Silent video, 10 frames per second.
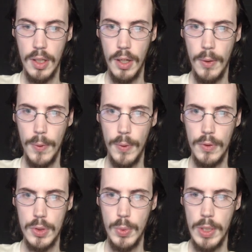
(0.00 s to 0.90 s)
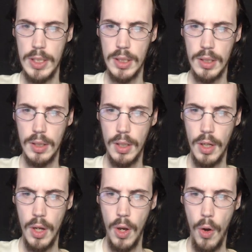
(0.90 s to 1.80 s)
Uh-oh. Squeeze.
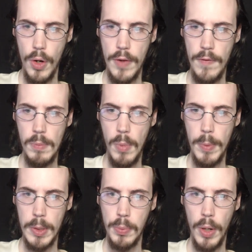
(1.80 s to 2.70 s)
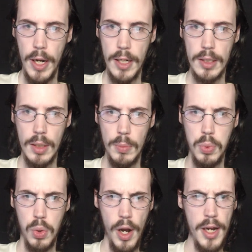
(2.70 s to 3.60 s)
I'll give you a moment to pray.
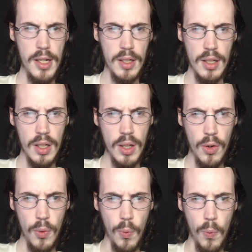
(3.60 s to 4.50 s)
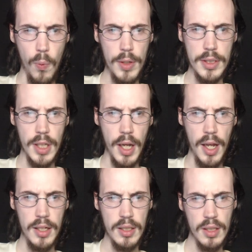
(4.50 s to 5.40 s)
Pray? What the
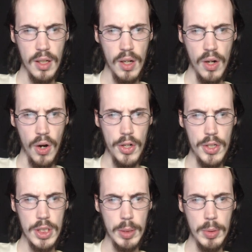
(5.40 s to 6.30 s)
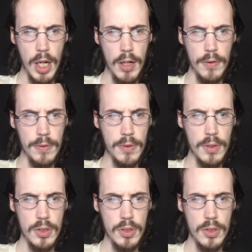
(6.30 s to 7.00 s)
heck? Are you some kind of...